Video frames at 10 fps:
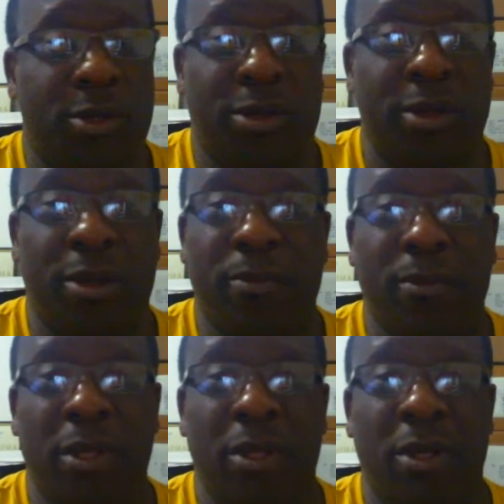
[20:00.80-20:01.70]
of the
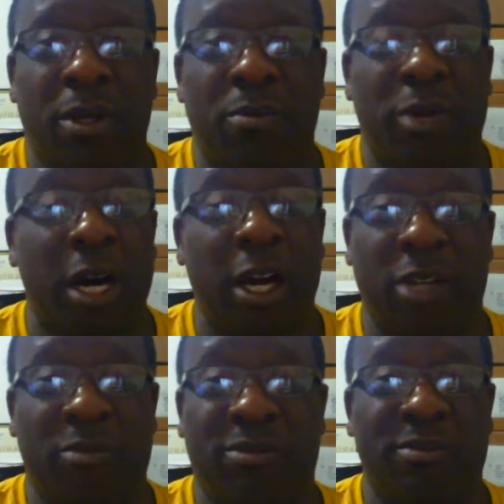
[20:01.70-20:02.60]

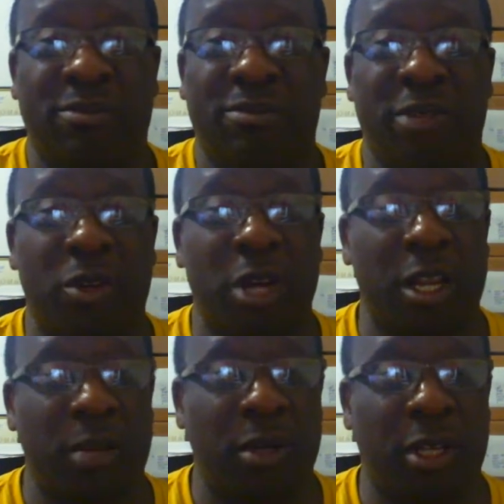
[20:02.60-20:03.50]
pie. they're not
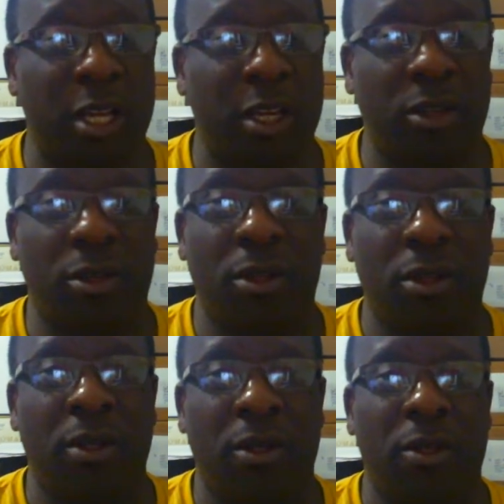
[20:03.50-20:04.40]
able to get in
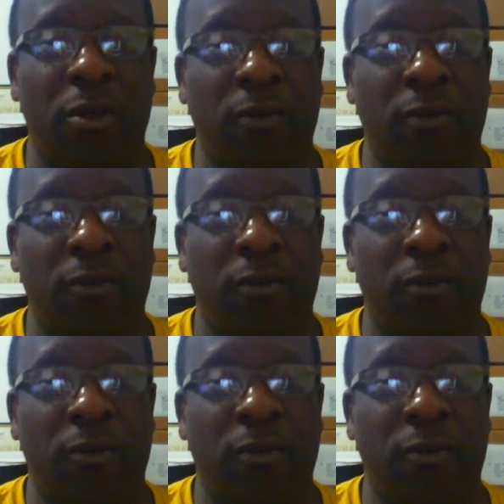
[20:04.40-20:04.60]
their